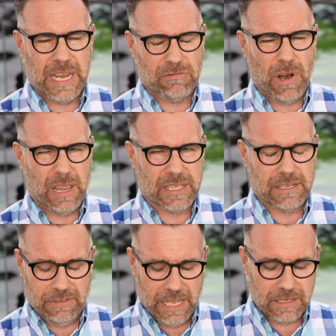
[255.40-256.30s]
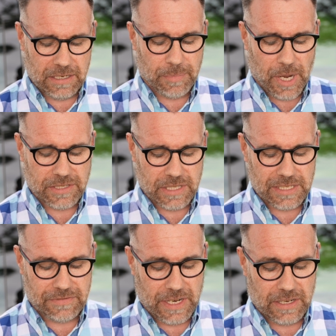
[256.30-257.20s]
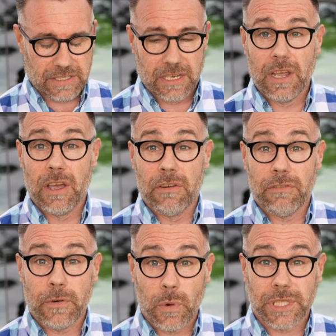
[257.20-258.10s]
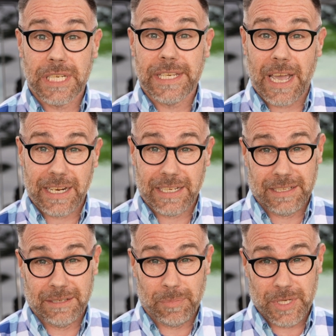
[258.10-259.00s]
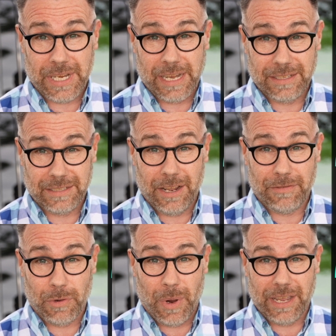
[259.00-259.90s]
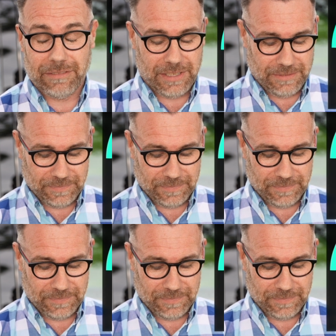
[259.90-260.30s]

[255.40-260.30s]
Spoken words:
relatively compared to these figures, 49% of you waved.